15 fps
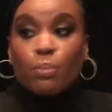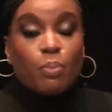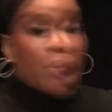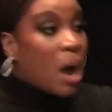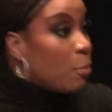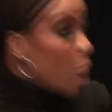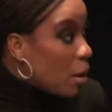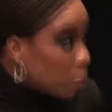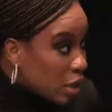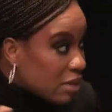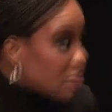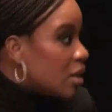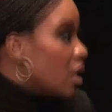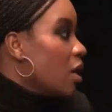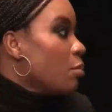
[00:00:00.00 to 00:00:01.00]

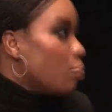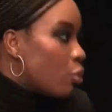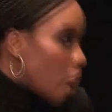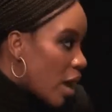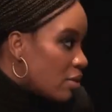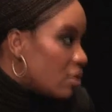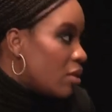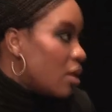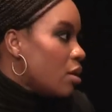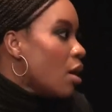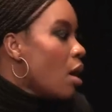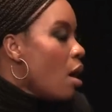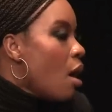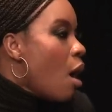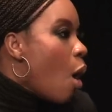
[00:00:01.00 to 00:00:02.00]
publicity and press and
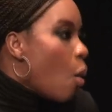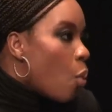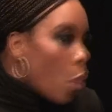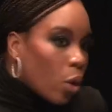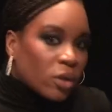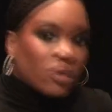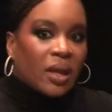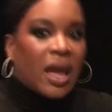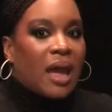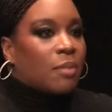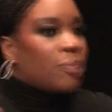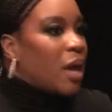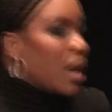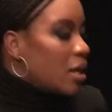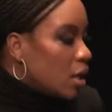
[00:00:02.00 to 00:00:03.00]
awards
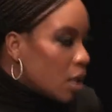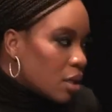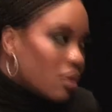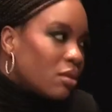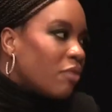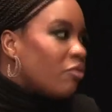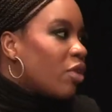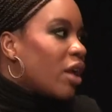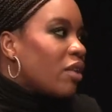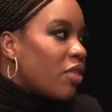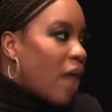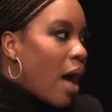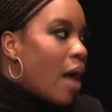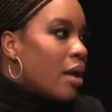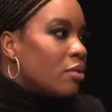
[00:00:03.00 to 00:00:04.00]
campaigning and stuff like
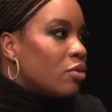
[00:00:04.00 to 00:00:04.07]
that.